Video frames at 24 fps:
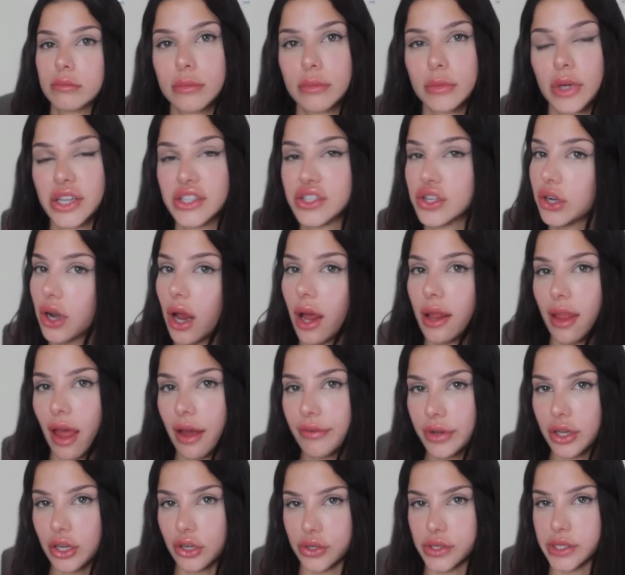Because you're not
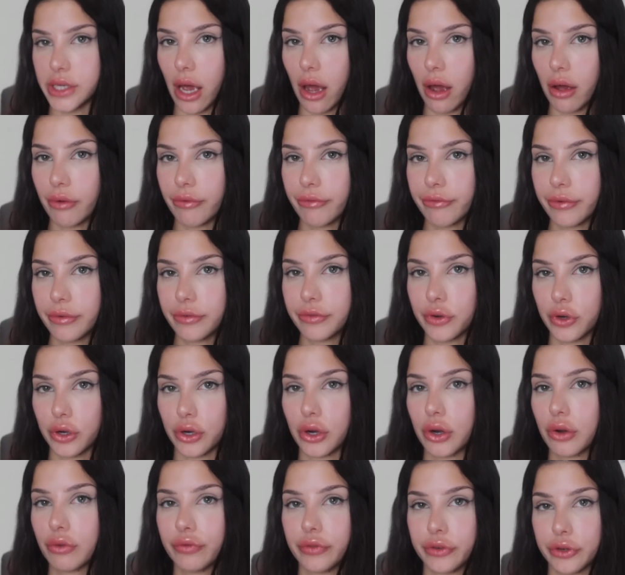loving yourself
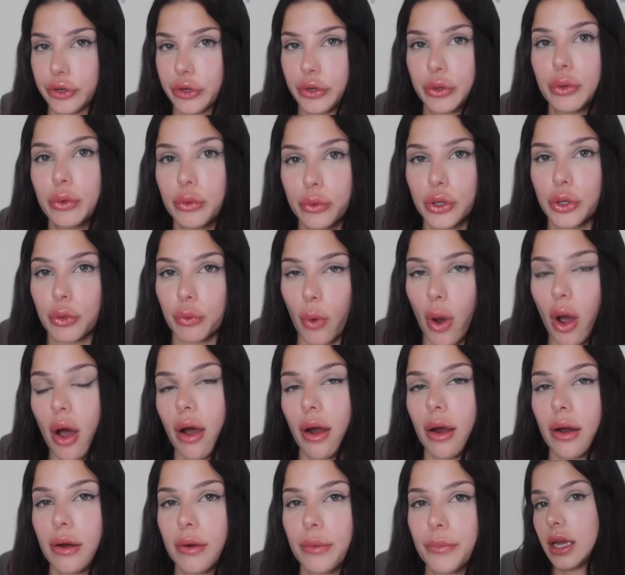for who you
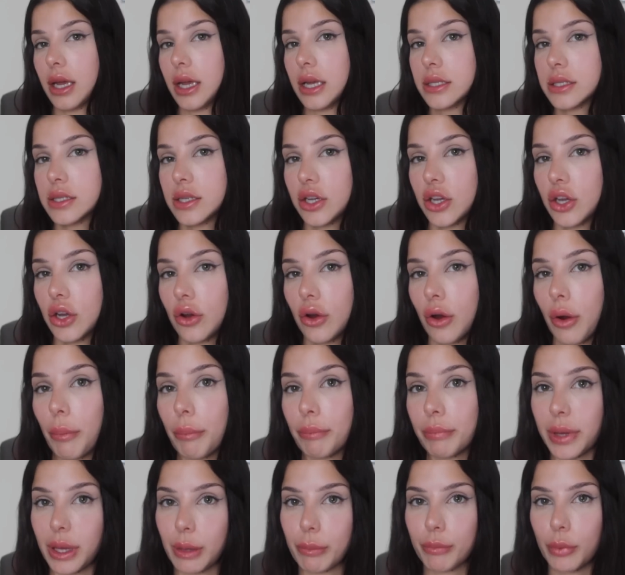are. Insecure
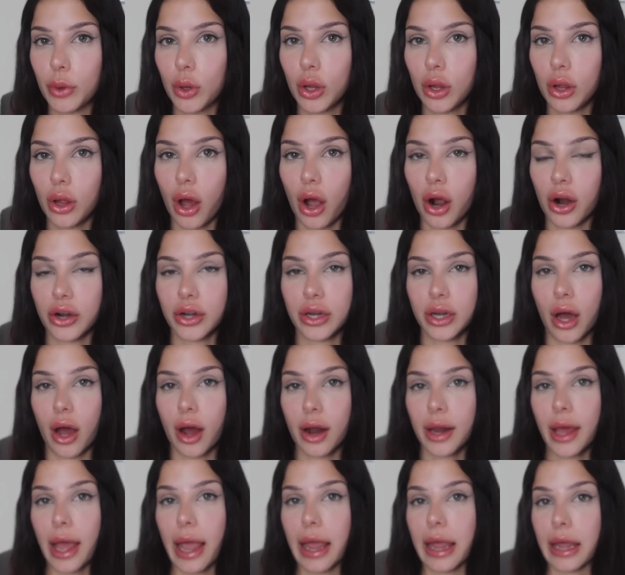people are
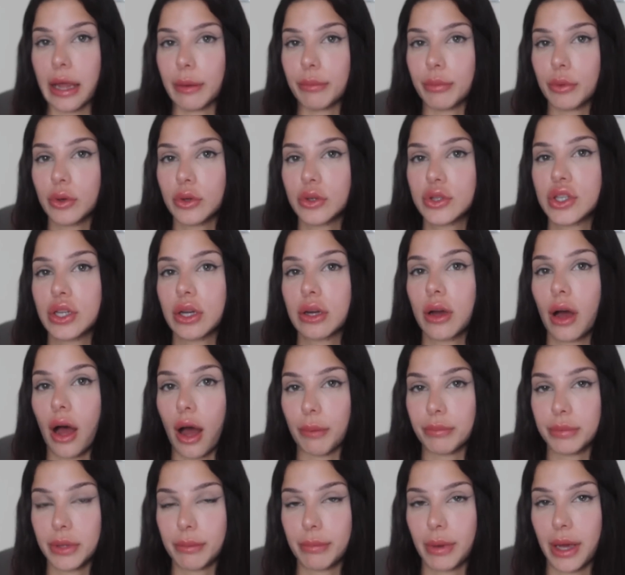not able to
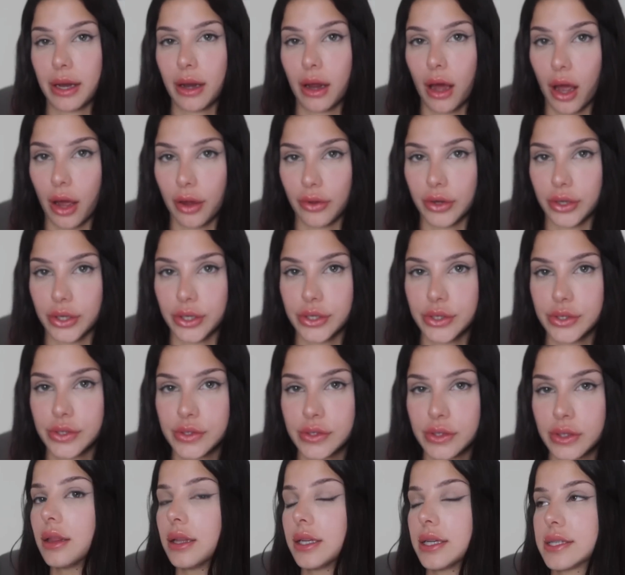compliment
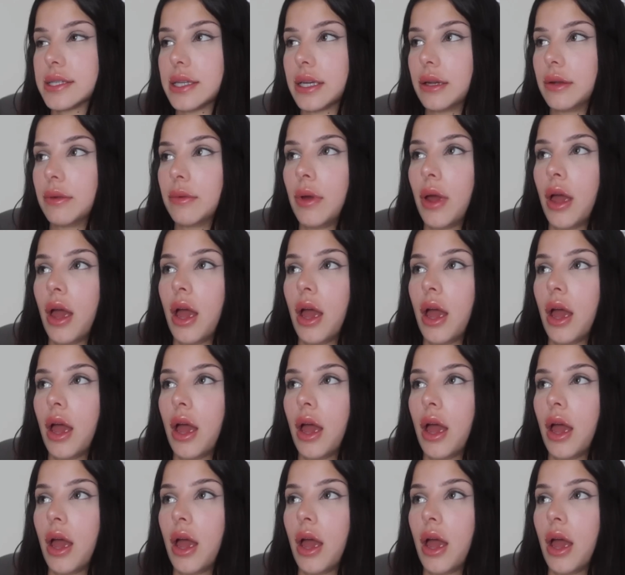others. Listen.